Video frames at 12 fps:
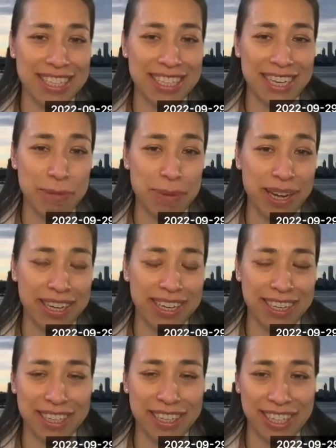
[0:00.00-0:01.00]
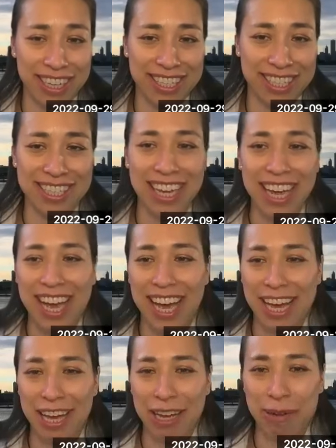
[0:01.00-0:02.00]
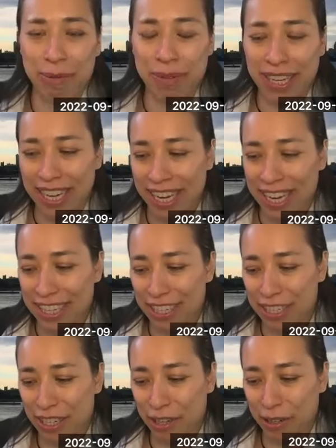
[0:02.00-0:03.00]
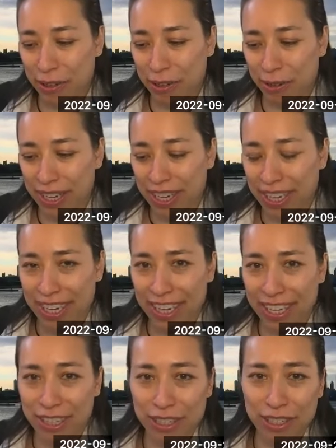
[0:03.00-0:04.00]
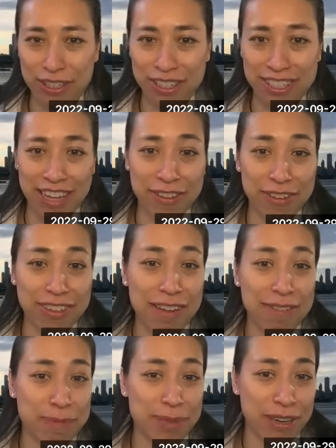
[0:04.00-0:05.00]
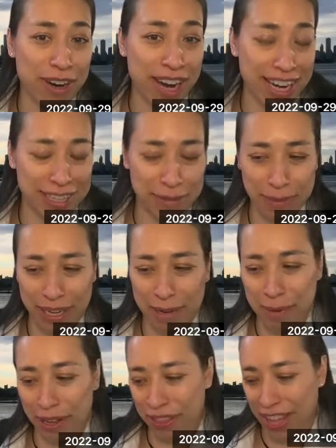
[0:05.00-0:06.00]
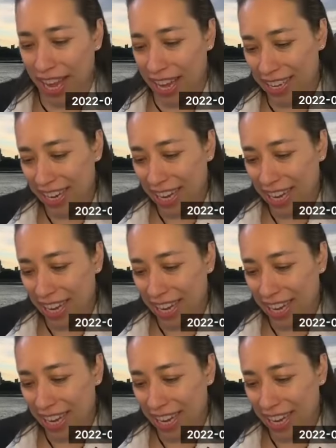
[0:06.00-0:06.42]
tend to bake goods. Um, and so uh, the nurses either love me or hate me about that.